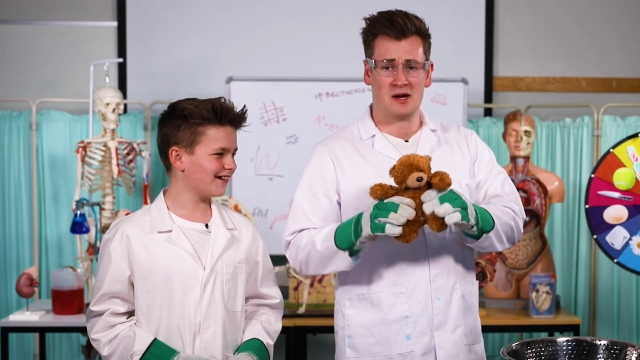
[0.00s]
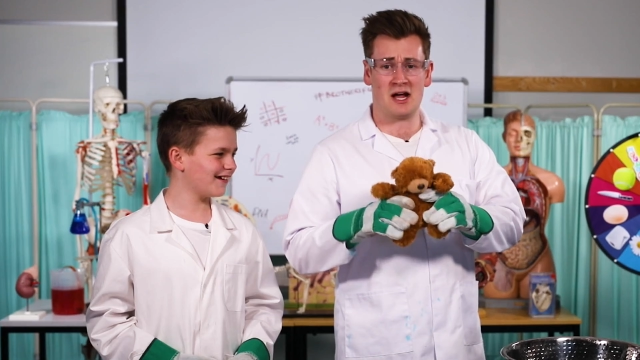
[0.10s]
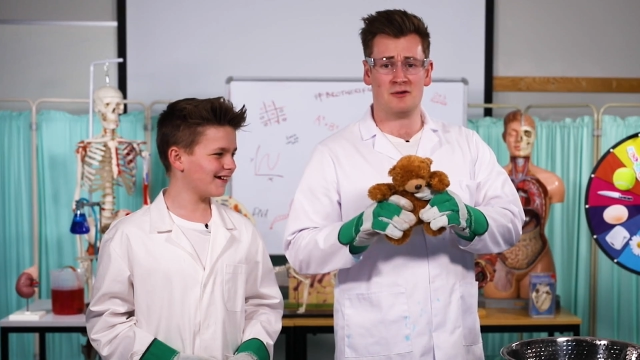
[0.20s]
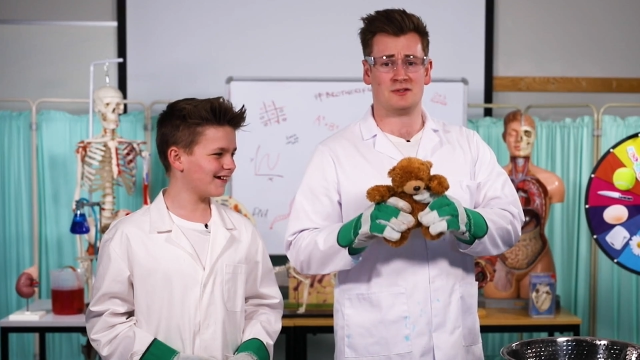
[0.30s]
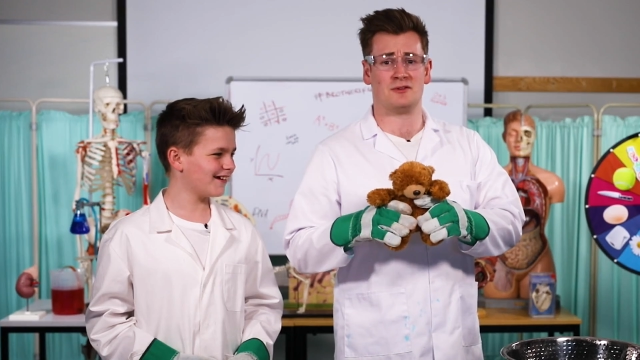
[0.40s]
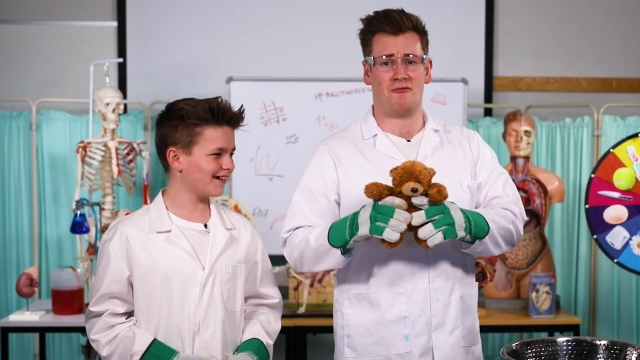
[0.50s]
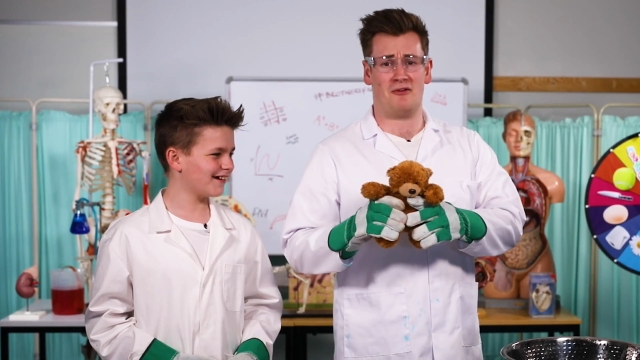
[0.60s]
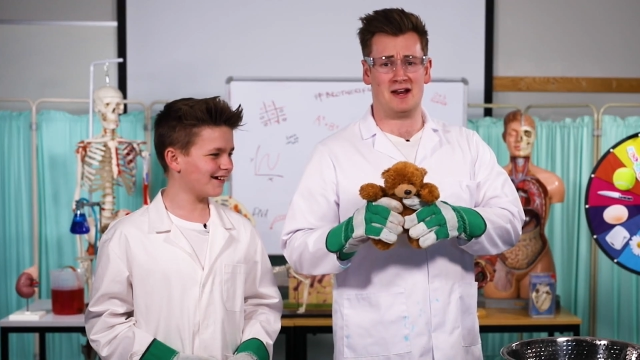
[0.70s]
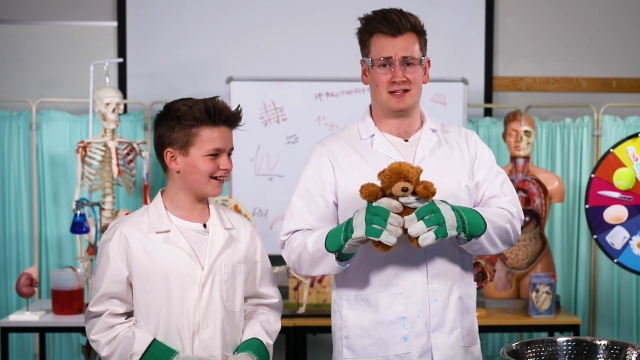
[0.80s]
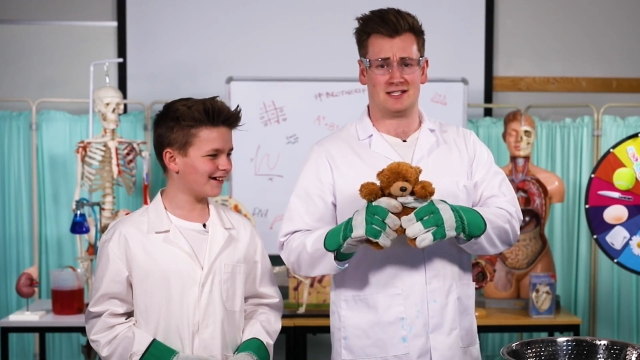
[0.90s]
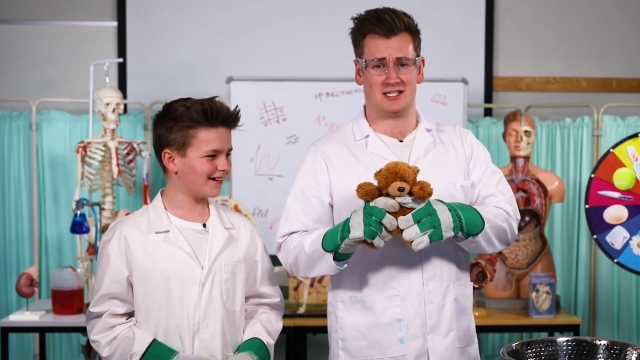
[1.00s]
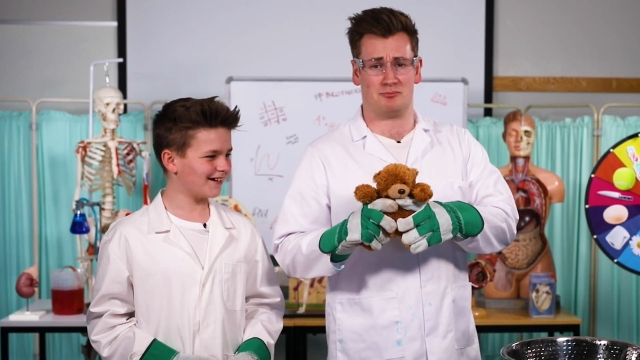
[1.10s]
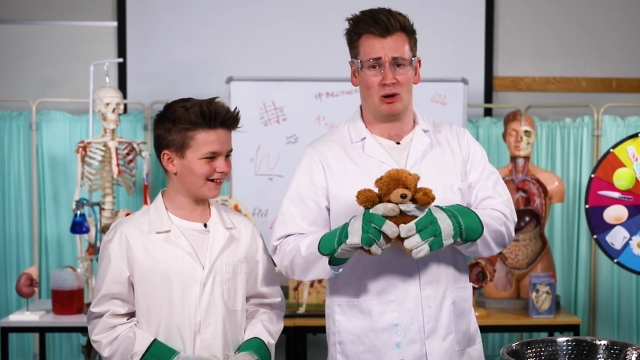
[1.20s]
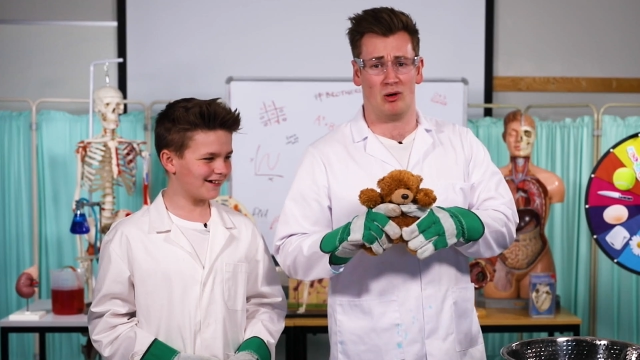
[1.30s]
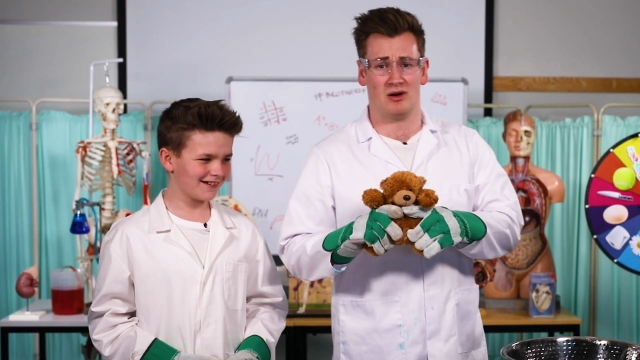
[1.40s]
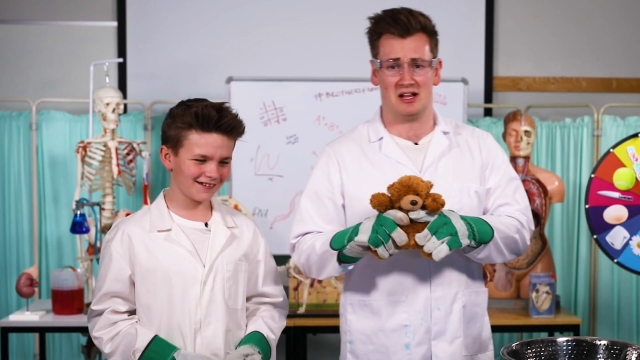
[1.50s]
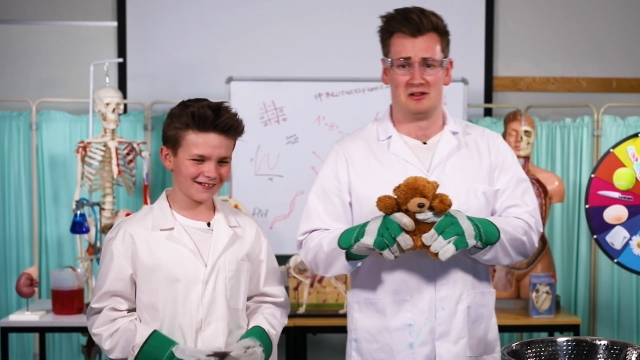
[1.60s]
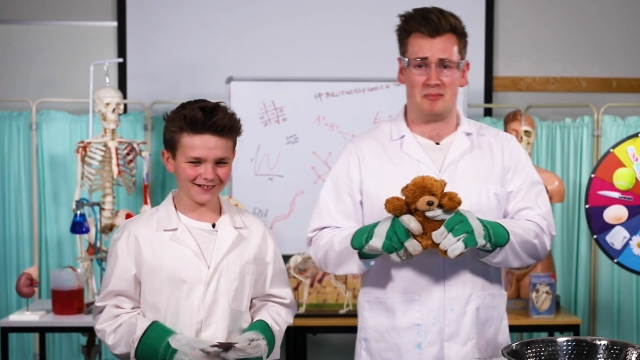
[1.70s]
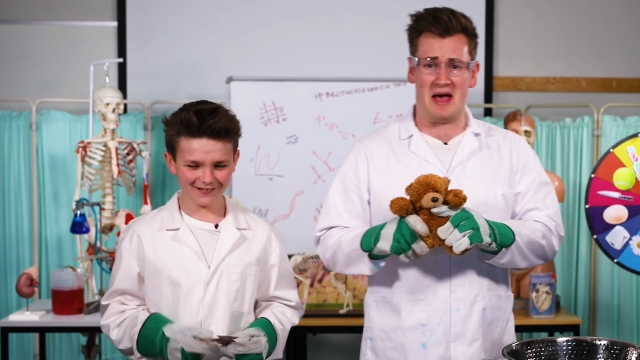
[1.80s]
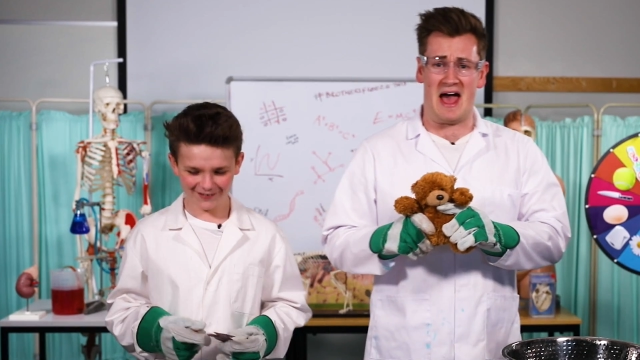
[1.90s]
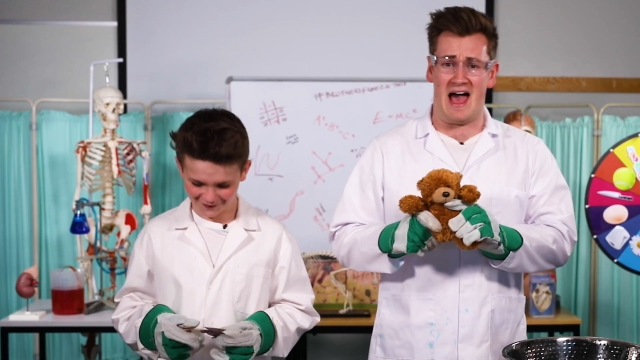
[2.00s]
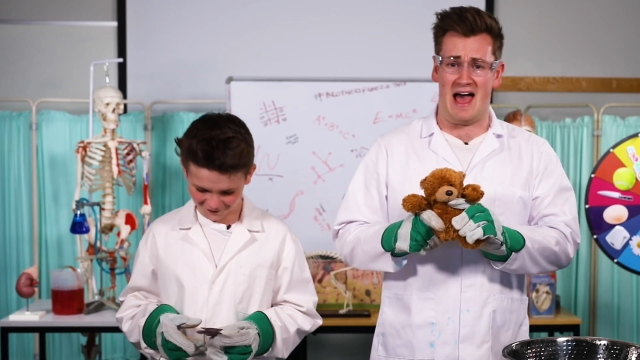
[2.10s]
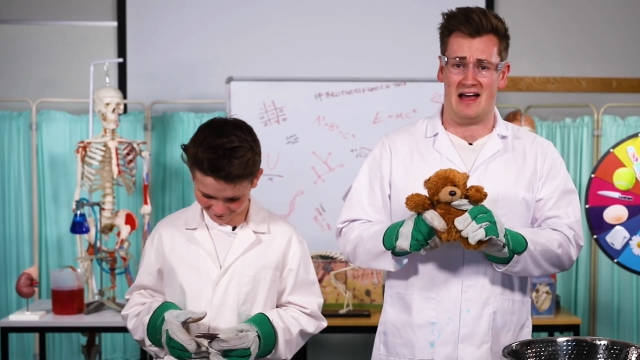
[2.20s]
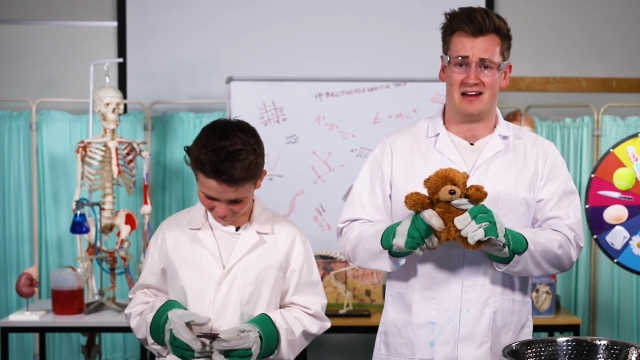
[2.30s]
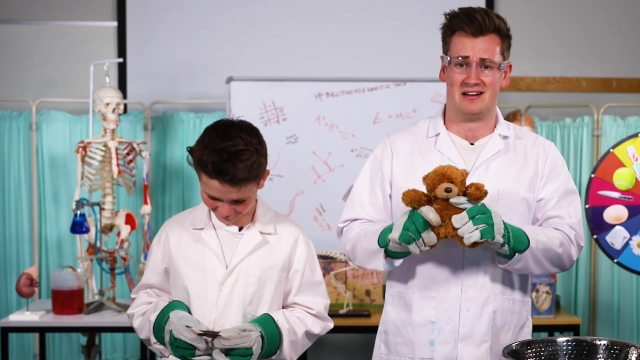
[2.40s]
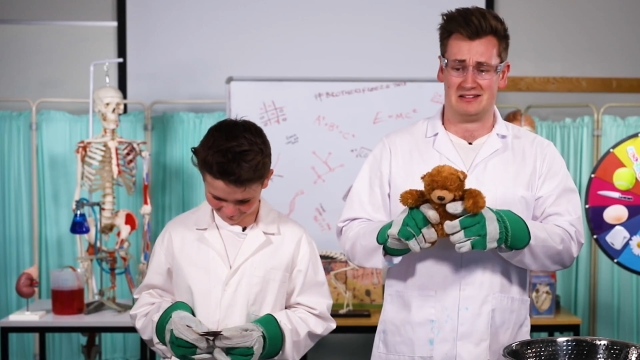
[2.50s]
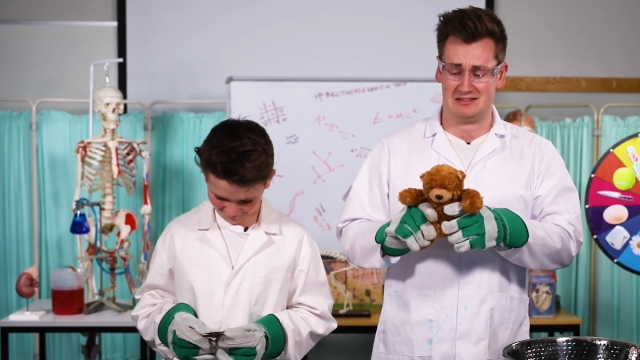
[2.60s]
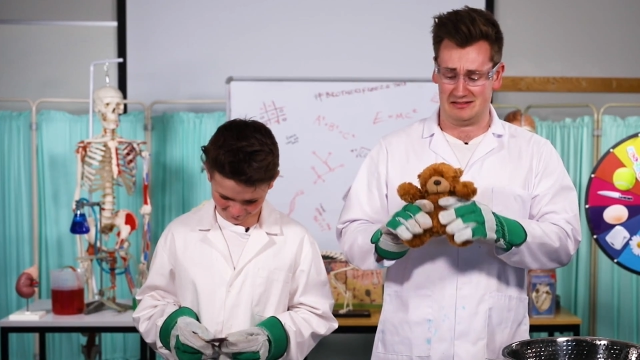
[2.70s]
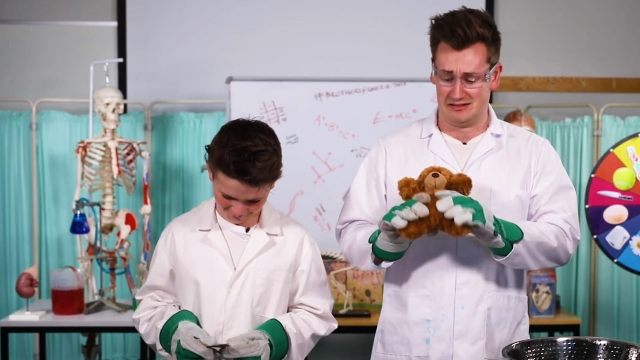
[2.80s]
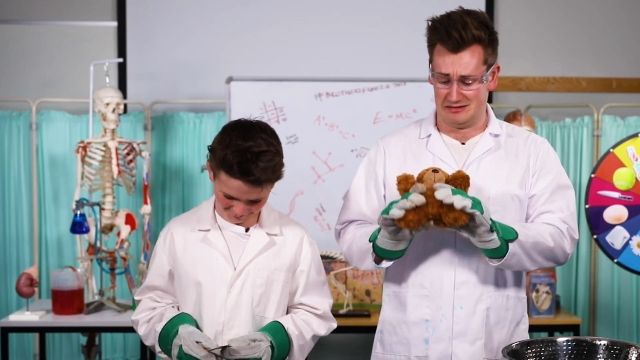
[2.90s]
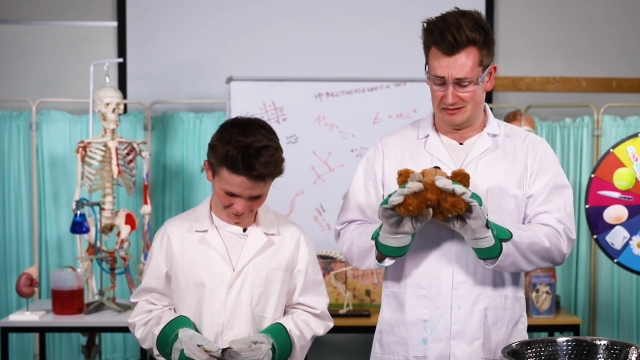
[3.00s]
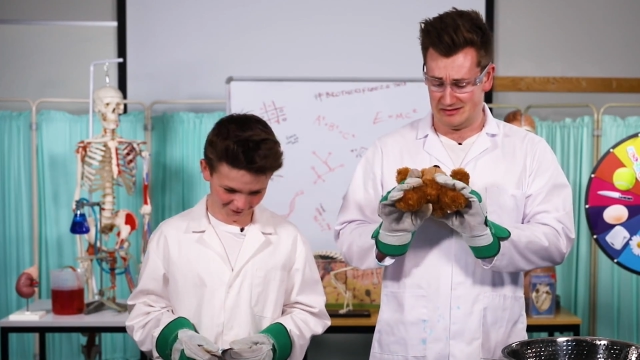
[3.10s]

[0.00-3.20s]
Speaker 1: We're going to freeze this poor little bear. Oh, no.